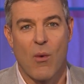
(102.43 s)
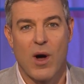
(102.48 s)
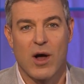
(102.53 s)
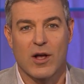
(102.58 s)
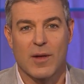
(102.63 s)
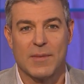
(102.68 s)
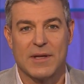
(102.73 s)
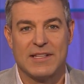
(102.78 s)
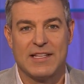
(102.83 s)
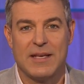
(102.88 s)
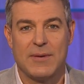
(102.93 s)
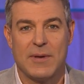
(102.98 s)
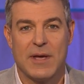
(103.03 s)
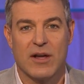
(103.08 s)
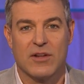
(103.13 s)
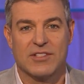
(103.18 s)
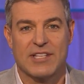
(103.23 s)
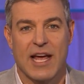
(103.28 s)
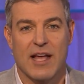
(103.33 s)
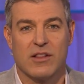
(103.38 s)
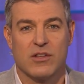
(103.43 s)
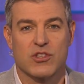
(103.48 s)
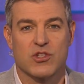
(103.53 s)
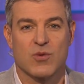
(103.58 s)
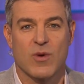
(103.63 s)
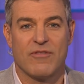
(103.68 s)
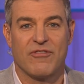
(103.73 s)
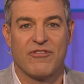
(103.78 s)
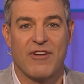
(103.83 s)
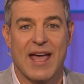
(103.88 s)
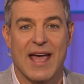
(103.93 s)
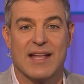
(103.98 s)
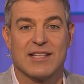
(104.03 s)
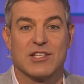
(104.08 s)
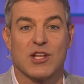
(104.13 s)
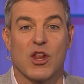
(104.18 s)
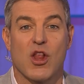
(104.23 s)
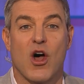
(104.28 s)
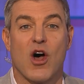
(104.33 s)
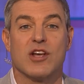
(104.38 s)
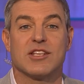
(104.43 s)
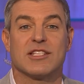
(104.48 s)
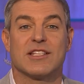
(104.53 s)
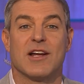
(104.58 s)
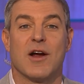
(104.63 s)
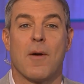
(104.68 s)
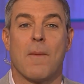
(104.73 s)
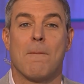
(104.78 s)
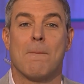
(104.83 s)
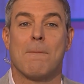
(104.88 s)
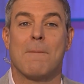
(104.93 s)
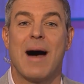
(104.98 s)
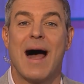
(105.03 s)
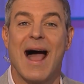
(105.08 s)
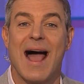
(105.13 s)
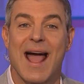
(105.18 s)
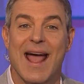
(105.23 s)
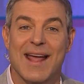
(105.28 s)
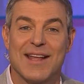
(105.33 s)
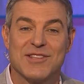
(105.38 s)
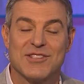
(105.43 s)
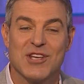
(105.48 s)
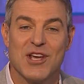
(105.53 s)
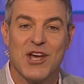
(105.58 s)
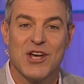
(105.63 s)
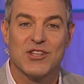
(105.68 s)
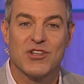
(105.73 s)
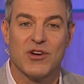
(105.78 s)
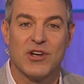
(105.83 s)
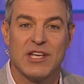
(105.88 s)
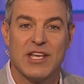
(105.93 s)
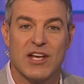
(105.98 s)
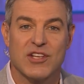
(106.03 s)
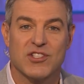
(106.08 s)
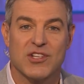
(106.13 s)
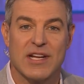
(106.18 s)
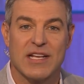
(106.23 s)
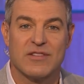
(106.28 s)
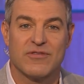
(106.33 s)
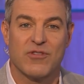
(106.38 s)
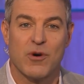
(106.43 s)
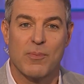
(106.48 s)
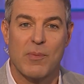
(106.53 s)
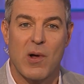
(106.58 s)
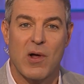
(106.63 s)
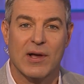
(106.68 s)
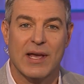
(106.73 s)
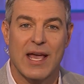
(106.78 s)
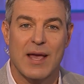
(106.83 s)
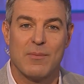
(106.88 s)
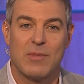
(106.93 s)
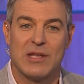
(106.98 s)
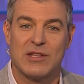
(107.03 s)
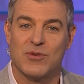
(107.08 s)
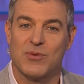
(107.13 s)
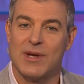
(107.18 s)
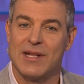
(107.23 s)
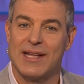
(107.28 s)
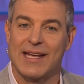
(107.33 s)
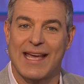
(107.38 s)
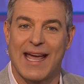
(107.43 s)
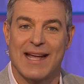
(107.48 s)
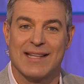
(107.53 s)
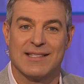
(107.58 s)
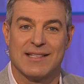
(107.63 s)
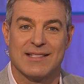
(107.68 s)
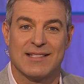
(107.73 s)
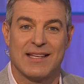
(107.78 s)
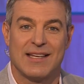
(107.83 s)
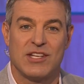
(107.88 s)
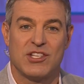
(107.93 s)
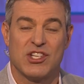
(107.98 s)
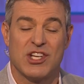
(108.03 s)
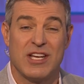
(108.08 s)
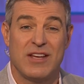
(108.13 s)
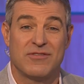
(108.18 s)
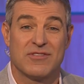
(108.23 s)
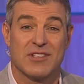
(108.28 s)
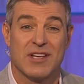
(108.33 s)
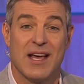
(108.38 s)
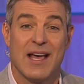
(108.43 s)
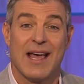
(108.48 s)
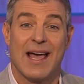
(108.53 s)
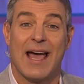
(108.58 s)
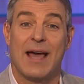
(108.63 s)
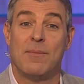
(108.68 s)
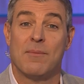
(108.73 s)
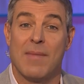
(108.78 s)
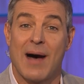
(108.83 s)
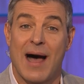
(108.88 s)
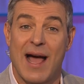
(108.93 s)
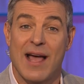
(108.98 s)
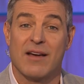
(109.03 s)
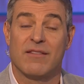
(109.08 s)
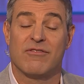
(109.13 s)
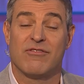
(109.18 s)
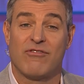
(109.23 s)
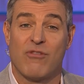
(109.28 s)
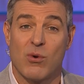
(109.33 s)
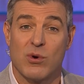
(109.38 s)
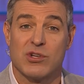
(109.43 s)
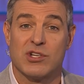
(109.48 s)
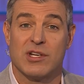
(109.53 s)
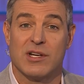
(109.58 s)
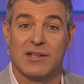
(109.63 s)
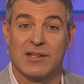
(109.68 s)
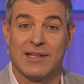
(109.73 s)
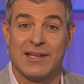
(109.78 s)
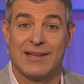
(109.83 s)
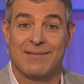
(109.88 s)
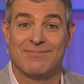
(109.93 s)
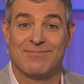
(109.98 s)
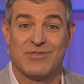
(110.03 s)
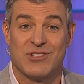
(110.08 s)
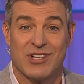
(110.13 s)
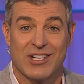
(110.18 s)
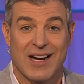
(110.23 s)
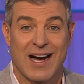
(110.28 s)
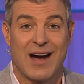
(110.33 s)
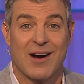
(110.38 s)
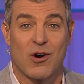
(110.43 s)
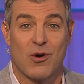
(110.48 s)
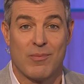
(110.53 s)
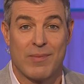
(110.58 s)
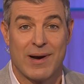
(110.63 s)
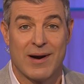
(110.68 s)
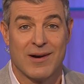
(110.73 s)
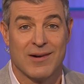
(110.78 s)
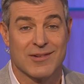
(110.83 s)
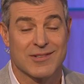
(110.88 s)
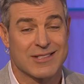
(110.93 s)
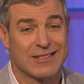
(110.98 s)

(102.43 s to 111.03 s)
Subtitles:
Welcome to DBL. Taylor Swift fans lost their minds during yesterday's football game between the Kansas City Chiefs and my, unfortunately, Chicago Bears.